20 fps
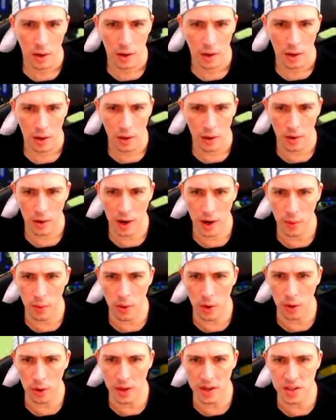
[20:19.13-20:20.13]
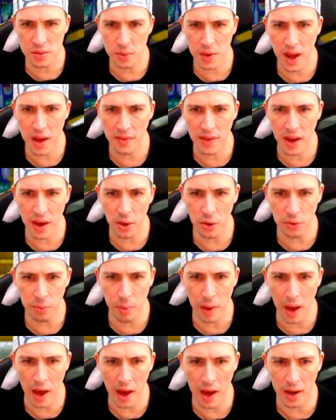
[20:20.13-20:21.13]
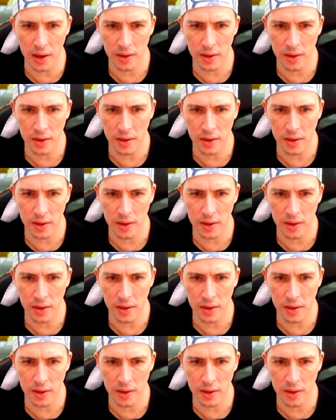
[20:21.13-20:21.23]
Alright, well at least we have a health bar.